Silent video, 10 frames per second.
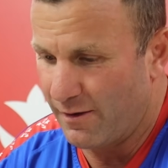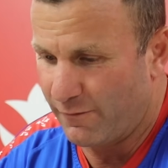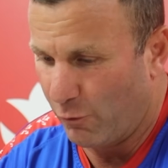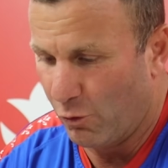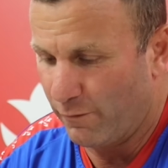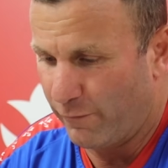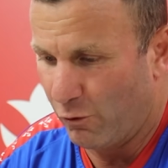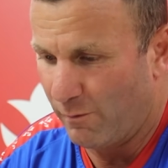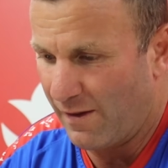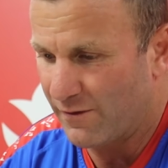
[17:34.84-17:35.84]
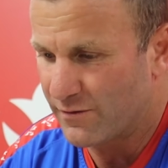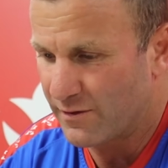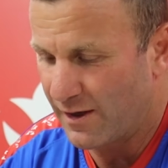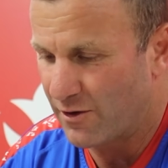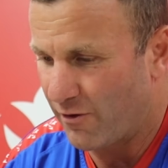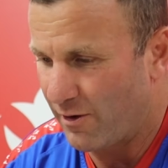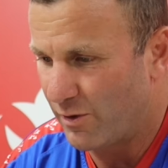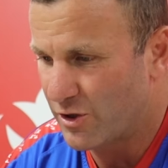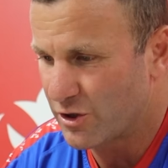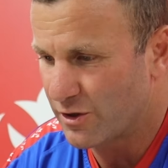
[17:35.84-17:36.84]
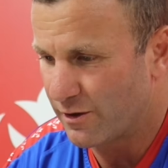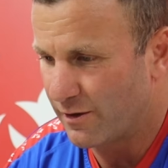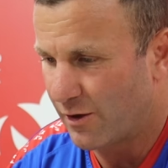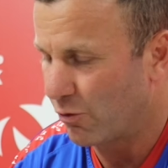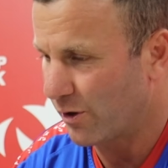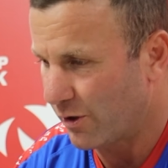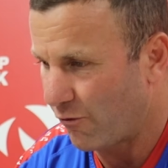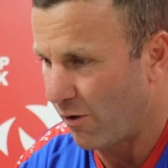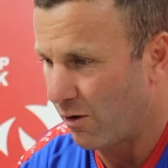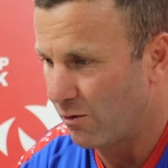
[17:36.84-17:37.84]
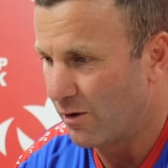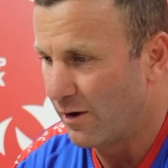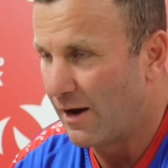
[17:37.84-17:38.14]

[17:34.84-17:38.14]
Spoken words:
4 months injury, which he couldn't control,